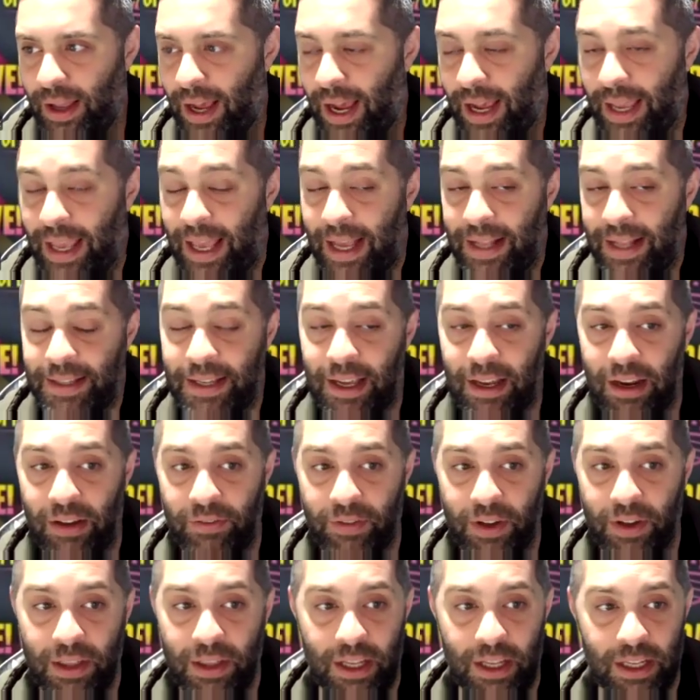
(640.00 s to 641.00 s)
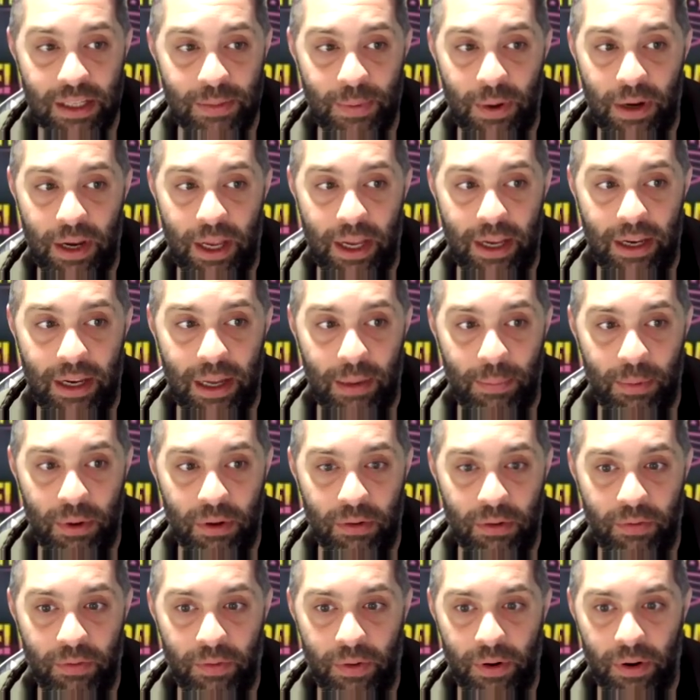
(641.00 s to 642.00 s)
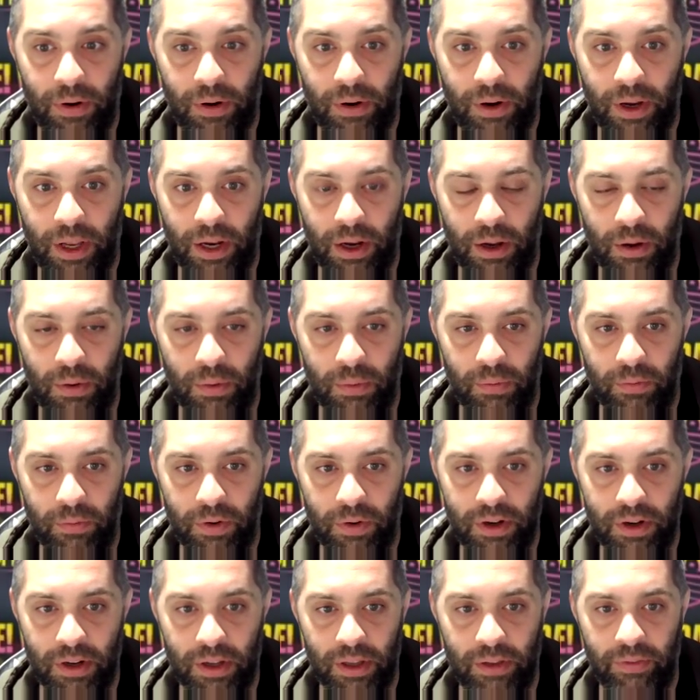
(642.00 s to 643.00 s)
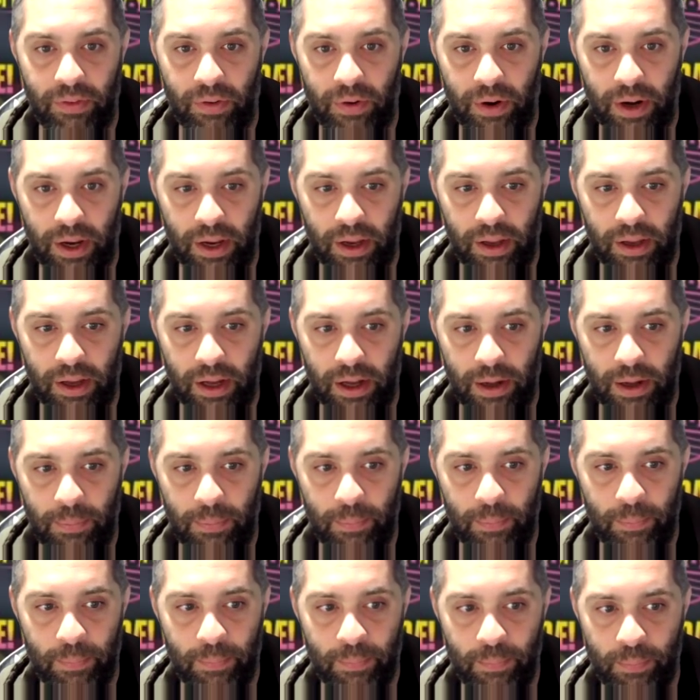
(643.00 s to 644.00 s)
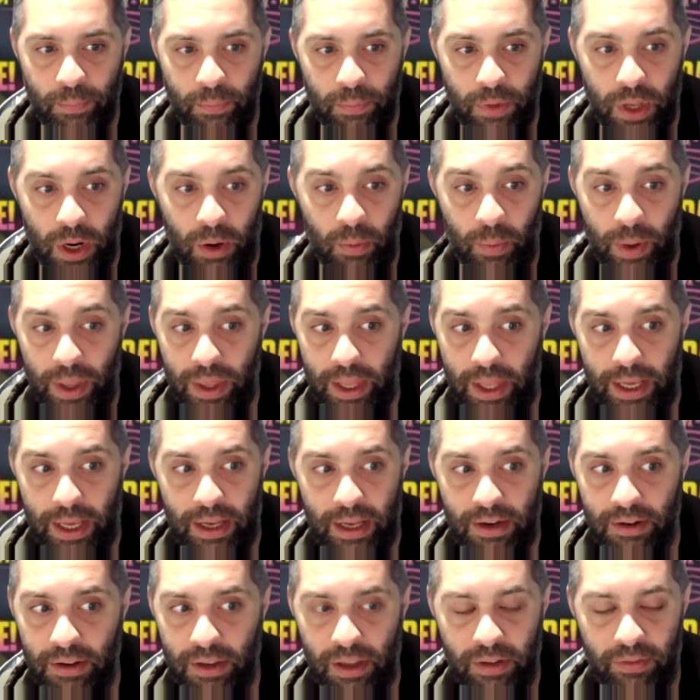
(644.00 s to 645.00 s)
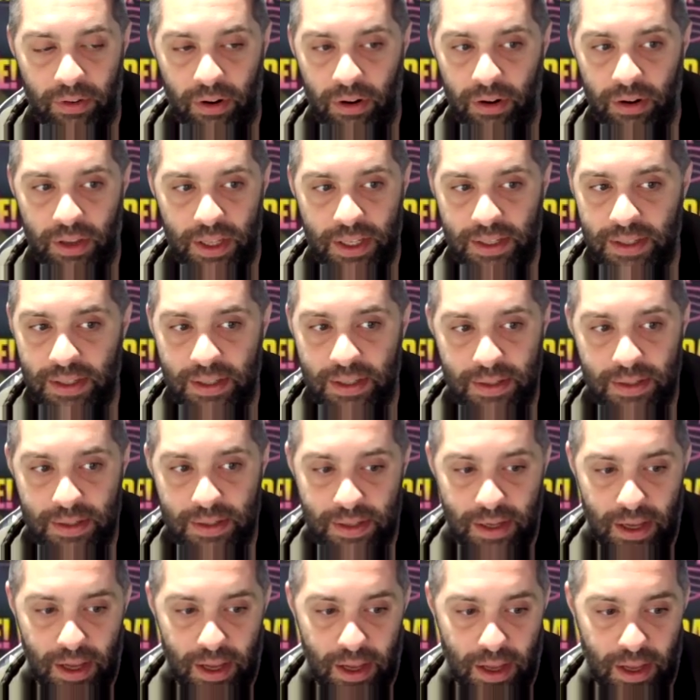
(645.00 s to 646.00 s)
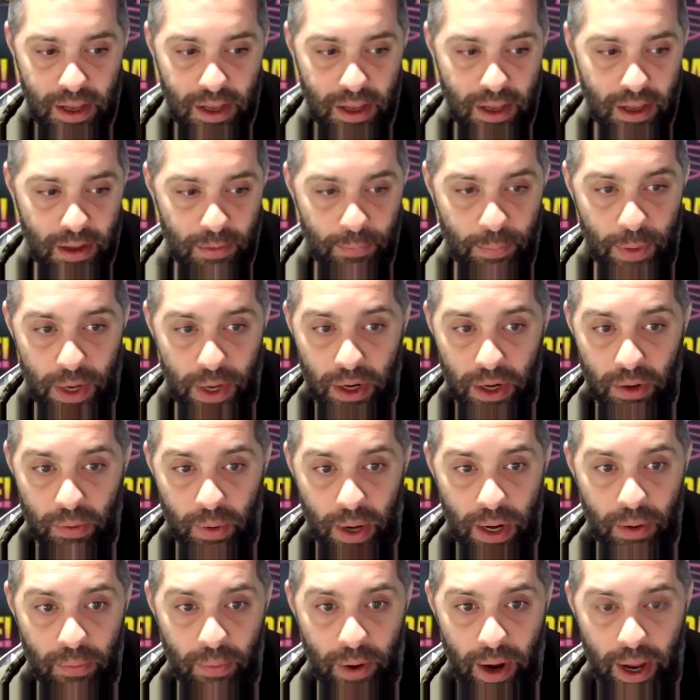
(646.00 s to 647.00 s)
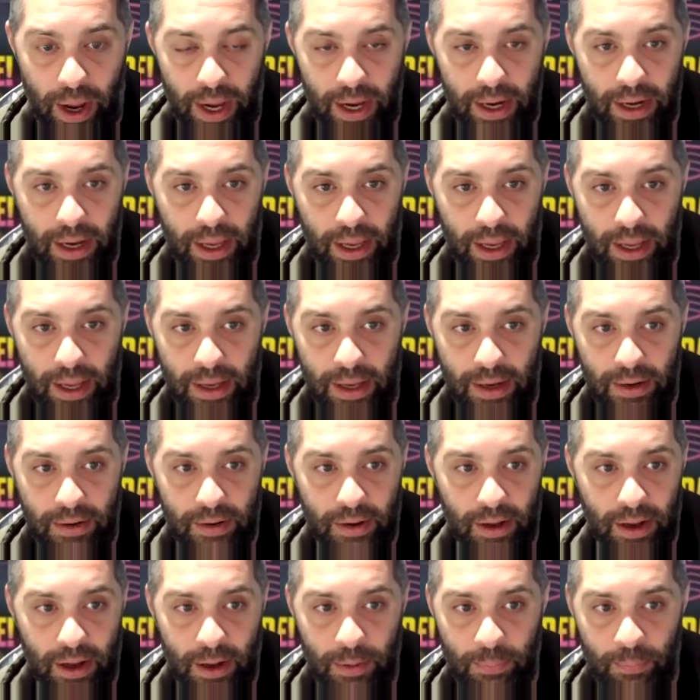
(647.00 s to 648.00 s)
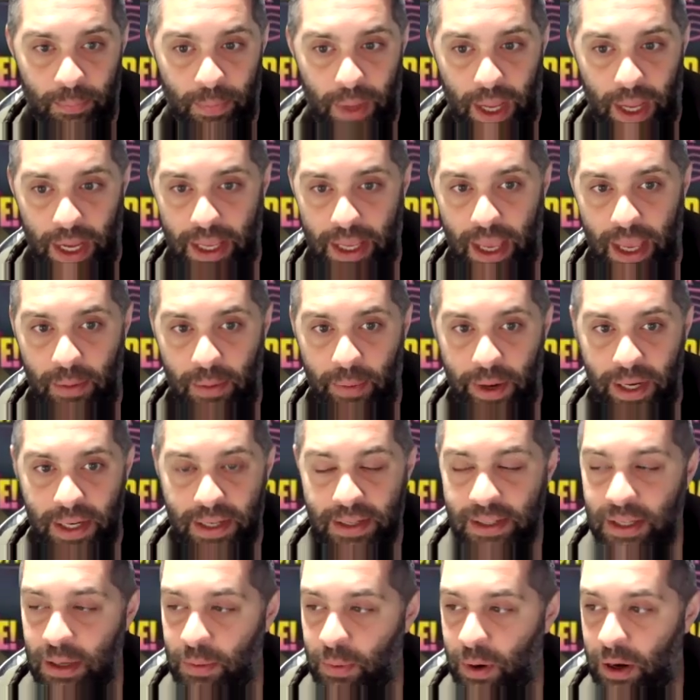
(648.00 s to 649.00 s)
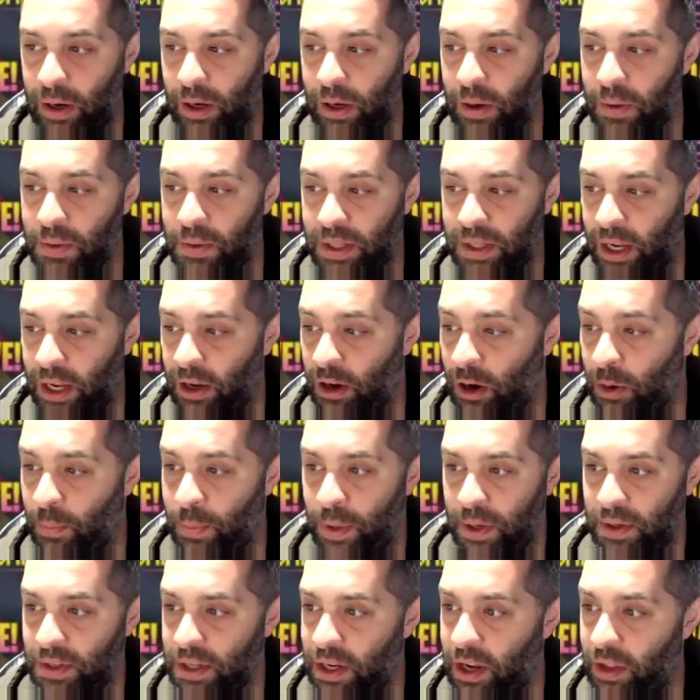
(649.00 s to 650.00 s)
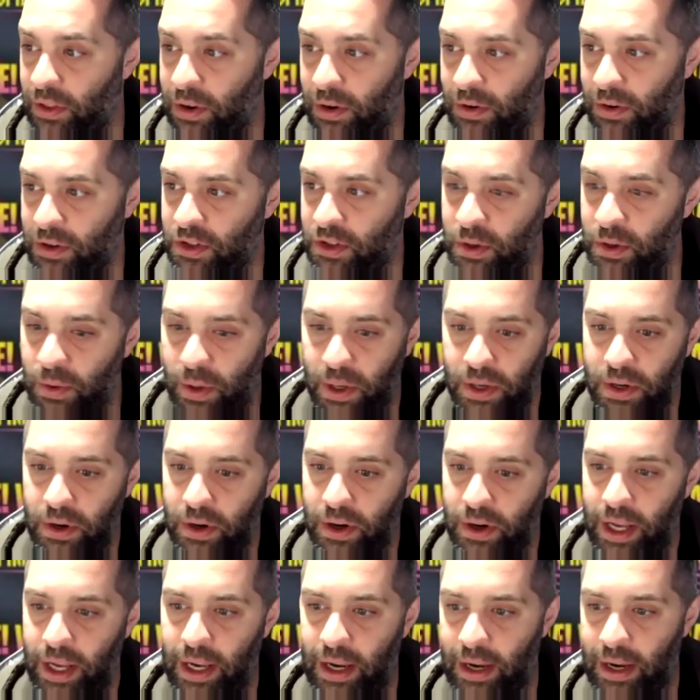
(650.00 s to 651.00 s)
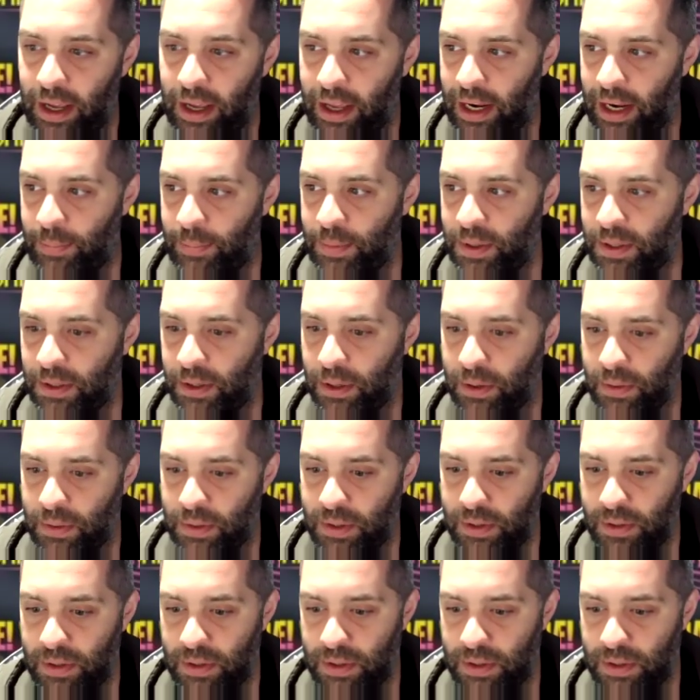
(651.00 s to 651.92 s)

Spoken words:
I can't say enough good things about AEW for, for delivering, when they can deliver. This has been a great ride, and I can't wait to see where it goes. And I hope there's another 289 episodes.